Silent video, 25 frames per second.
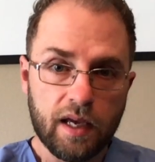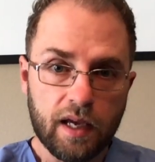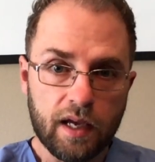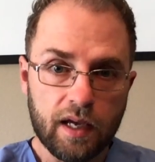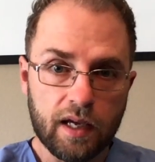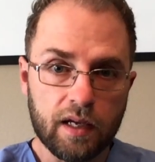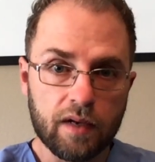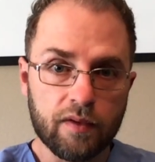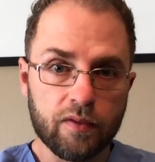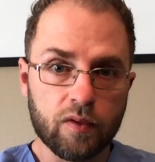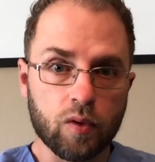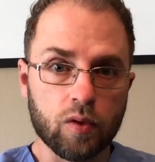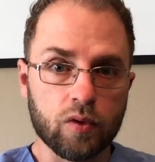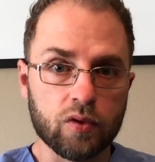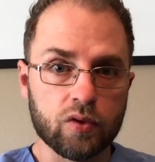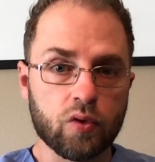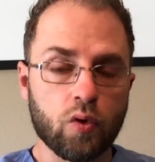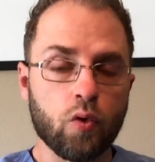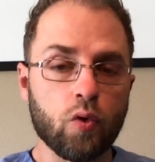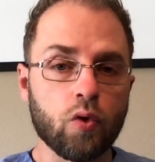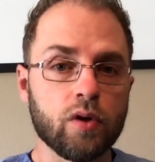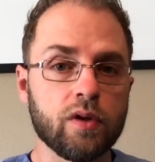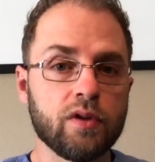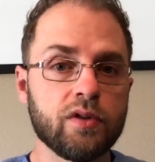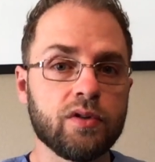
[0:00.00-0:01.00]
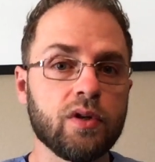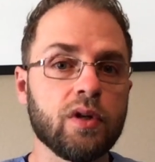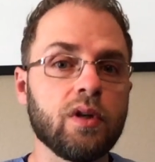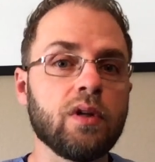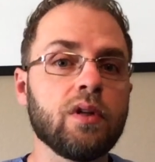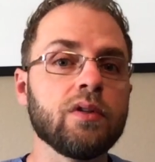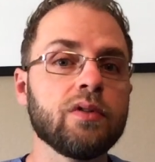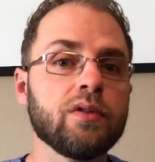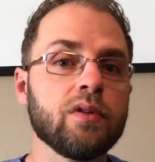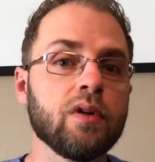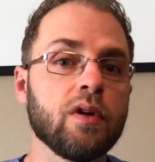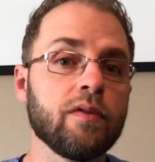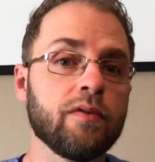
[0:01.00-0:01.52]
And of course,
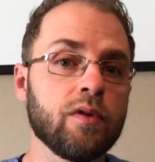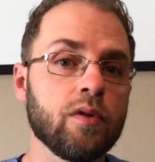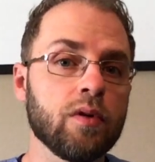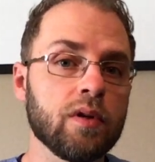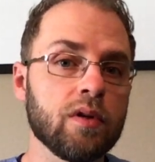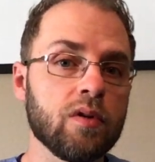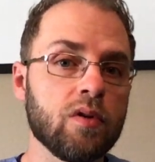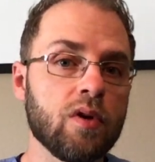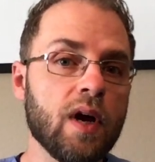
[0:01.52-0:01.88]
cortisol. So if you're under